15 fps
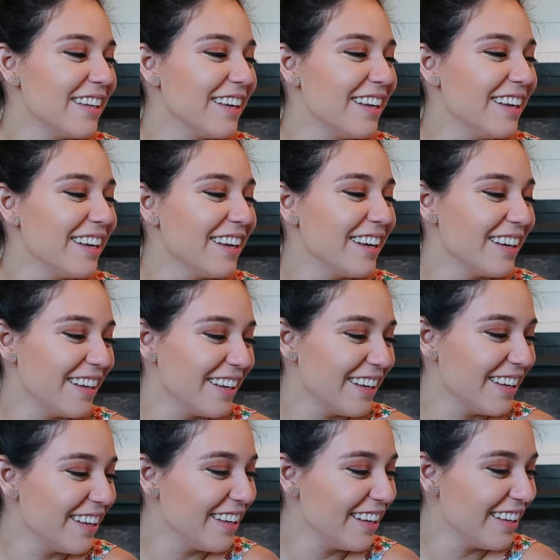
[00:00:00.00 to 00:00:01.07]

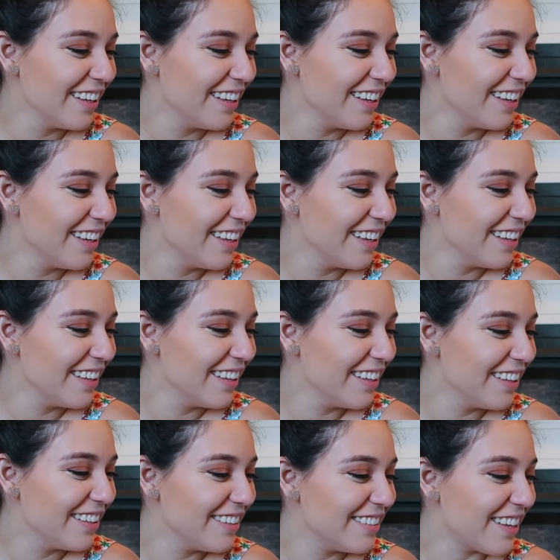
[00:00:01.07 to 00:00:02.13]

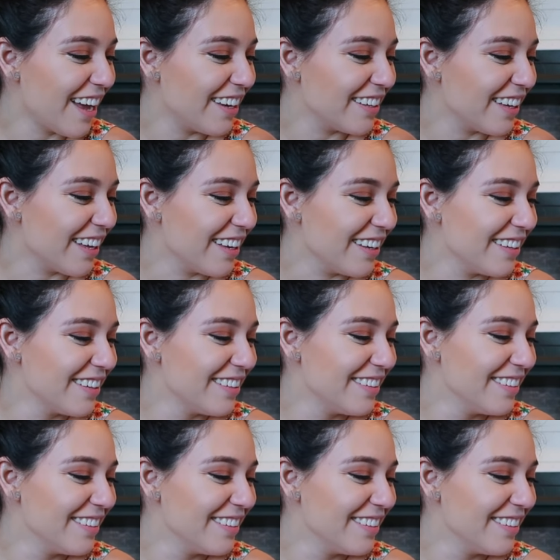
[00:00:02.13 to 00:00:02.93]
The person shown says nothing.